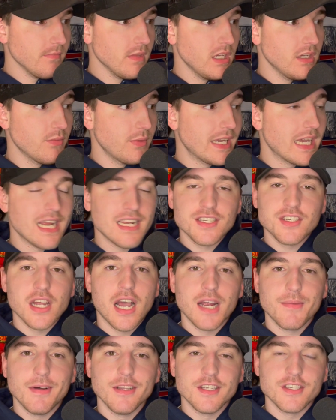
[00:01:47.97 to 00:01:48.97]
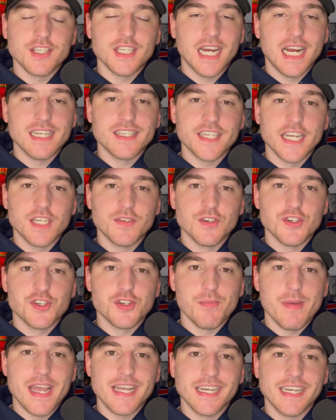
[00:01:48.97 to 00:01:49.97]
we got to talk about this United States versus
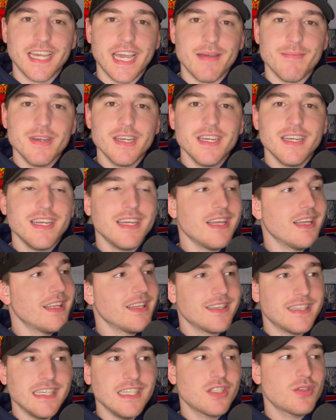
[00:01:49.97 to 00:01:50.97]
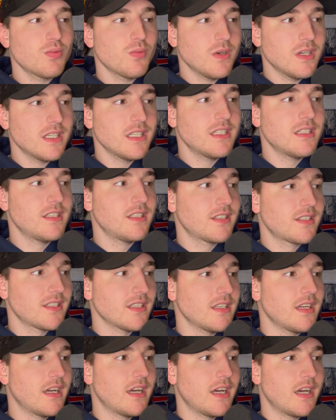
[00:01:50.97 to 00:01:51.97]
Jamaica game. This was
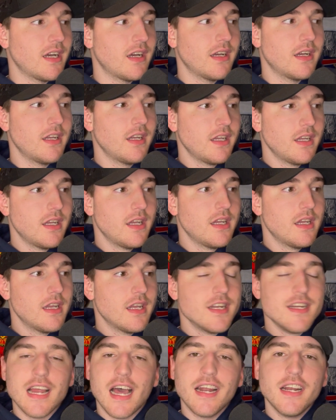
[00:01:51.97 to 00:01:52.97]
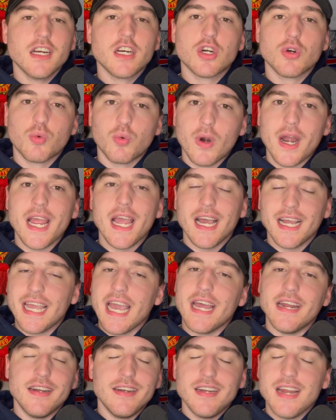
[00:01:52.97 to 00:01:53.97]
not a great
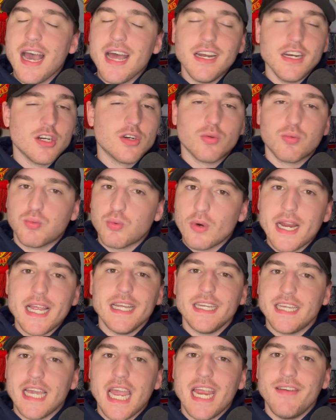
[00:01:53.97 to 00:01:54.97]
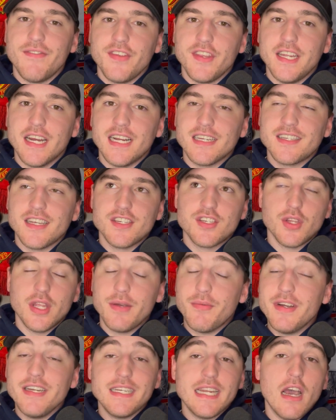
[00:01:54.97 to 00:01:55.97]
game for the United States. So they
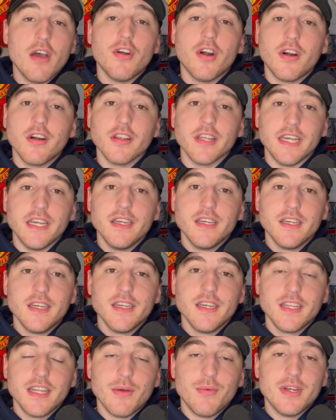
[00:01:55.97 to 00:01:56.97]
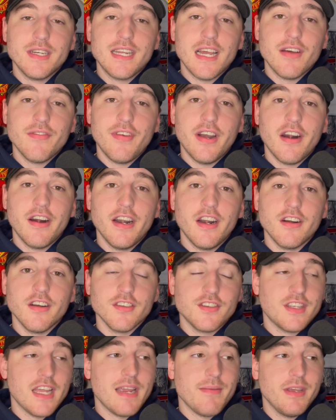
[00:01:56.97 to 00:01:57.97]
went down early. They went down very early.
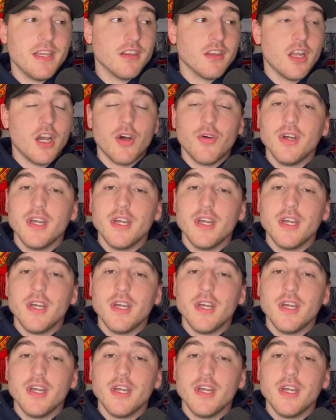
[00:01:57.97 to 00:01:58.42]
Damian Lowe